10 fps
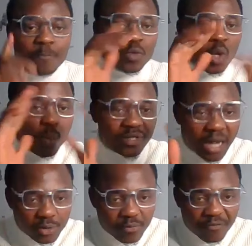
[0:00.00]
So
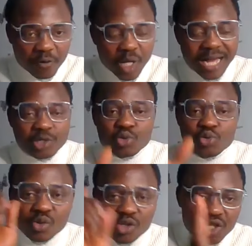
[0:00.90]
without further
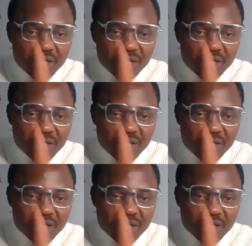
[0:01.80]
ado,